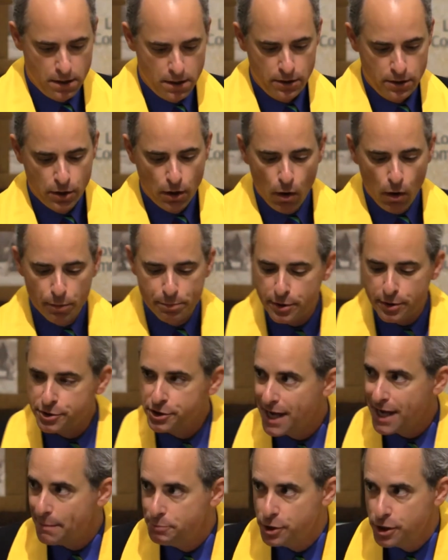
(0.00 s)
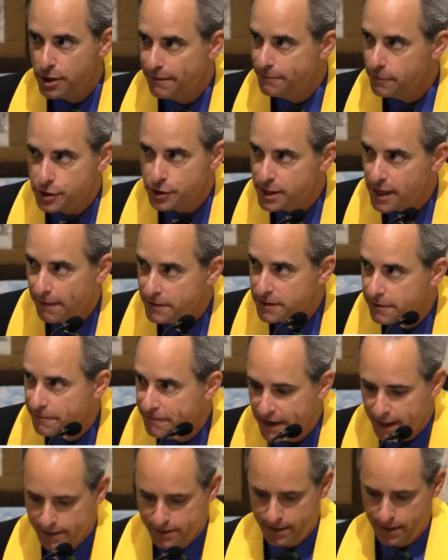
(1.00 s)
your own perception of yourself as a
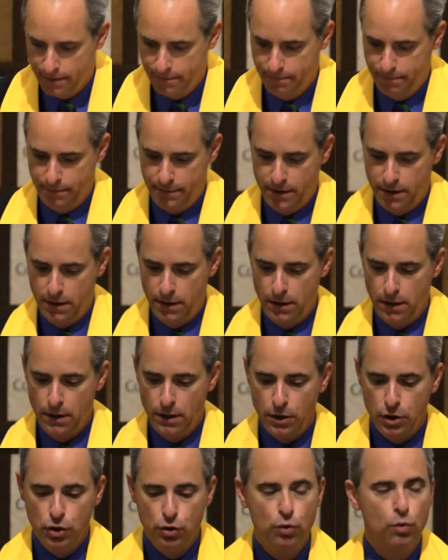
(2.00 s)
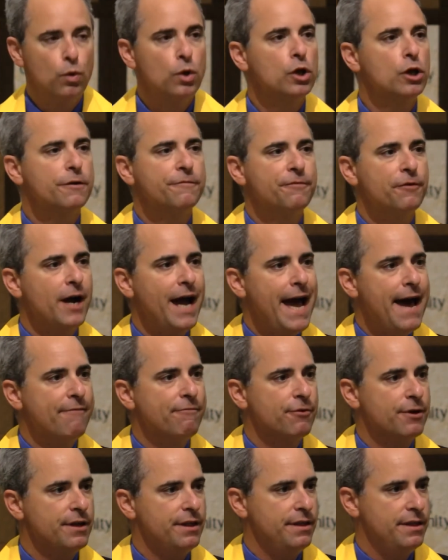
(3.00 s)
victim, you will look for
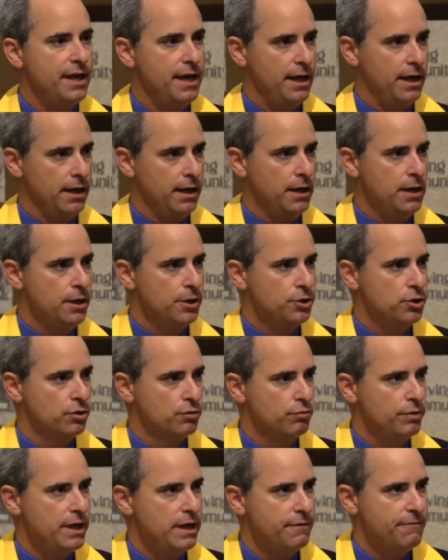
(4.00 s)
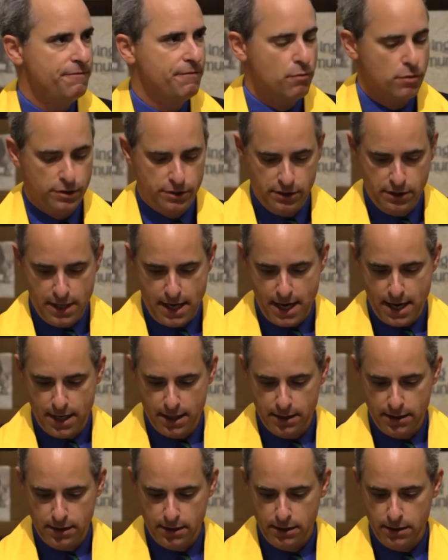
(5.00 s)
everything to reinforce that.
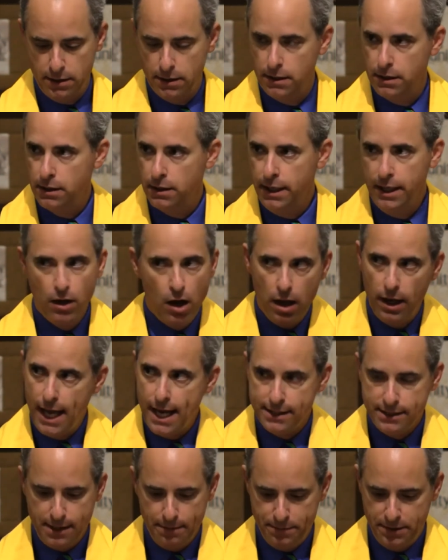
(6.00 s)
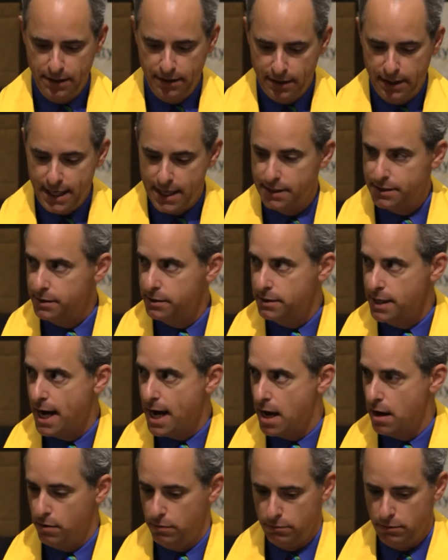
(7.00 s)
It all adds up to this
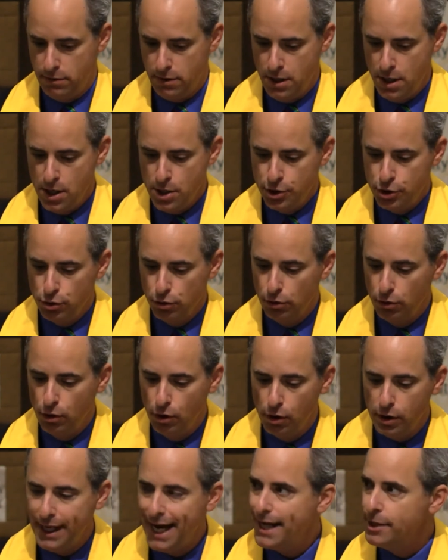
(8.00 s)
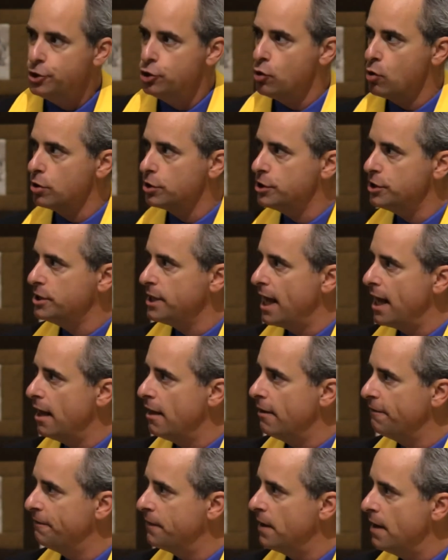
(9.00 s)
now. To look at
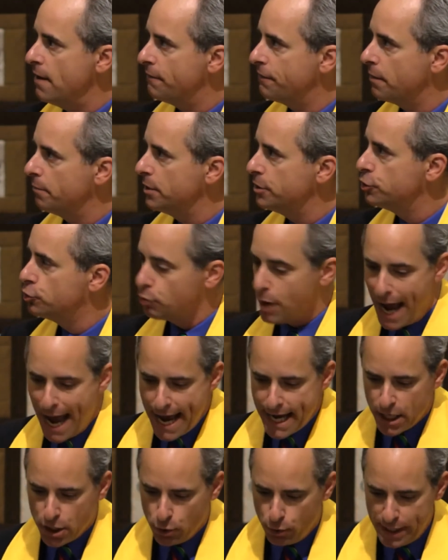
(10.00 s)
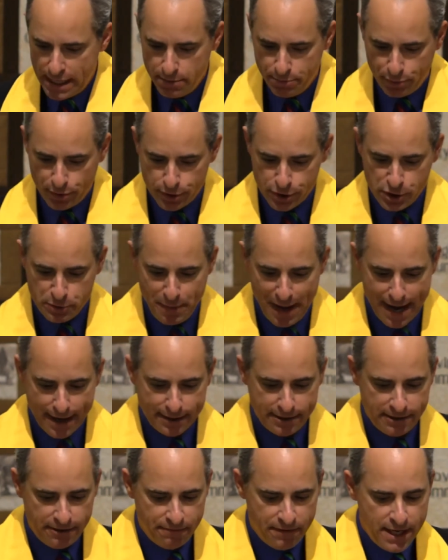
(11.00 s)
yourself from a drag queen
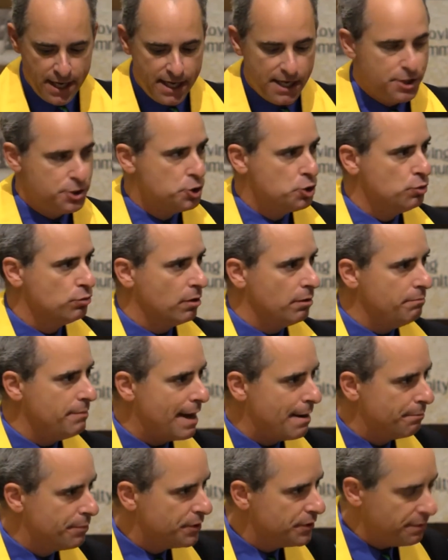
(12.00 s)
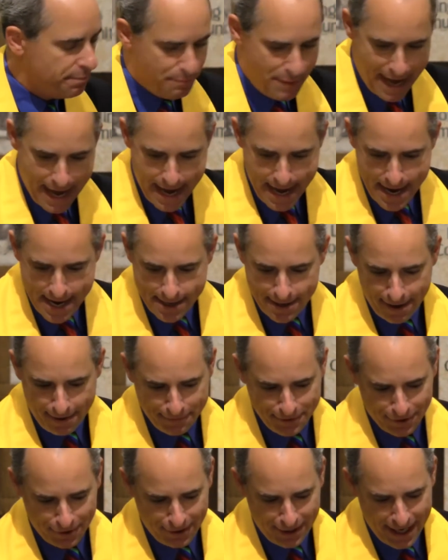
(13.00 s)
perspective is to remember the pain of
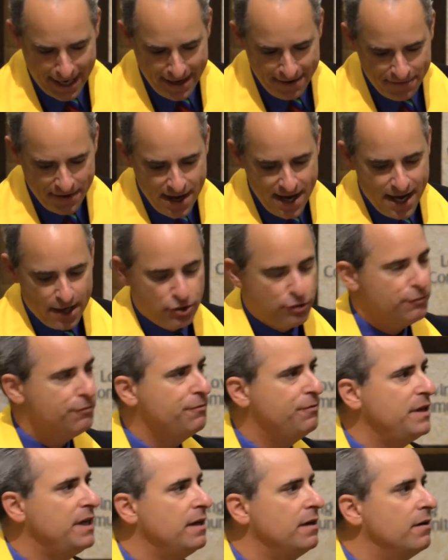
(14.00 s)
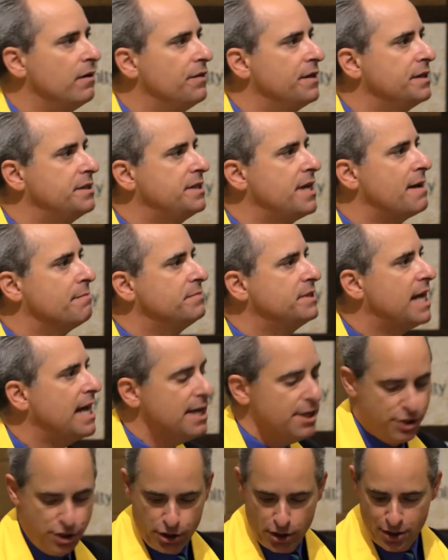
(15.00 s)
your life and to feel the
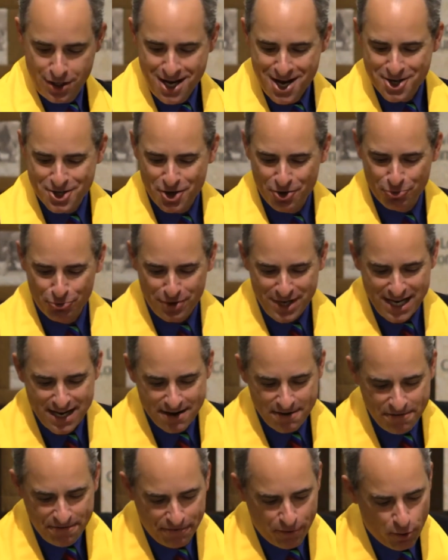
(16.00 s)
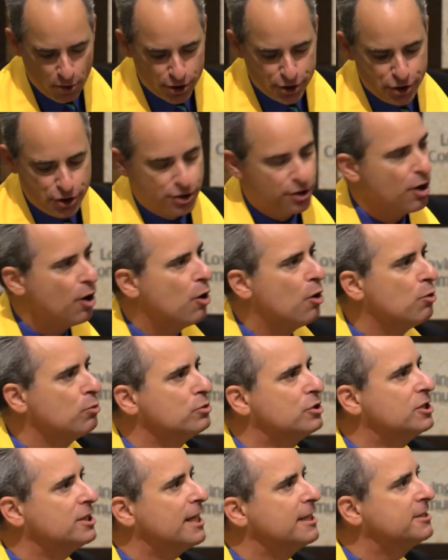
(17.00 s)
temptation to reinforce your own
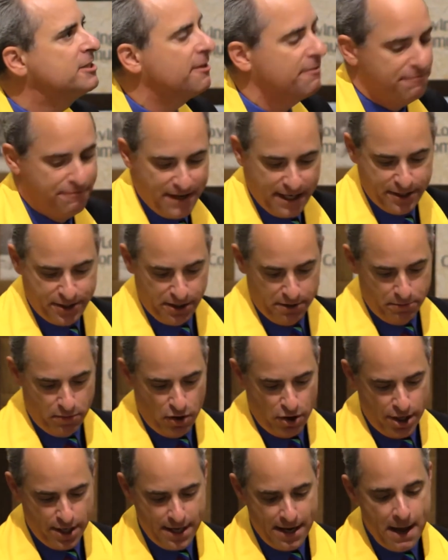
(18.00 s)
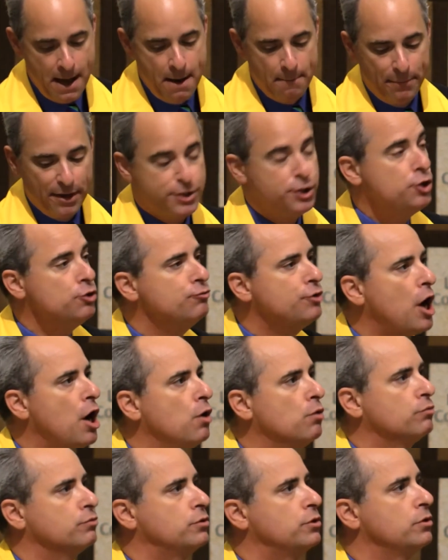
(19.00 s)
sense of victimhood, but you
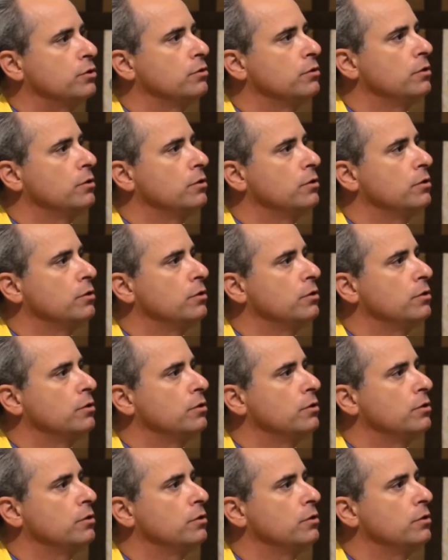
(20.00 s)
don't.